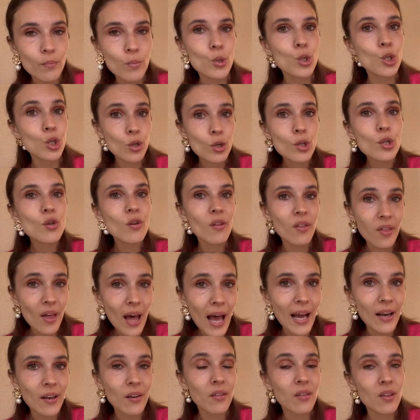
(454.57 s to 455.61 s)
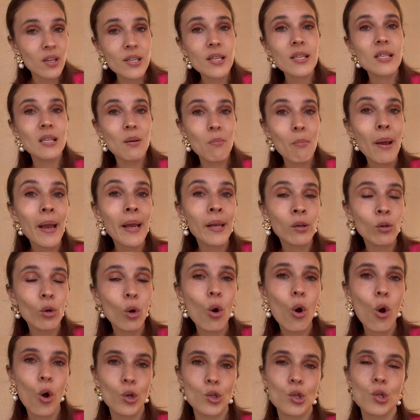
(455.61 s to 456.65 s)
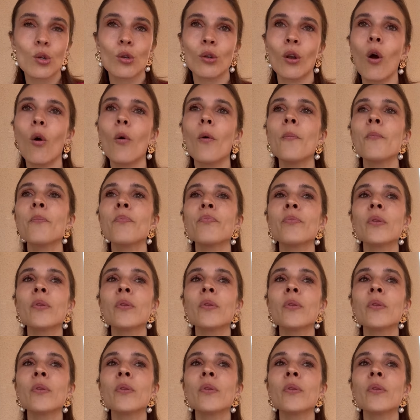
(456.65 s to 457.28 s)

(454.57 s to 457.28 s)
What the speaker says: Due to that, this is the main cause, you know.